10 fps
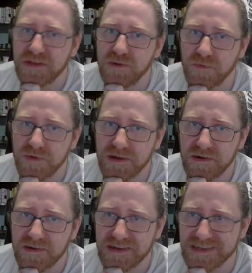No, we
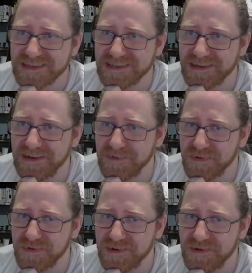are staying
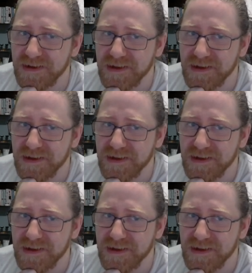put here.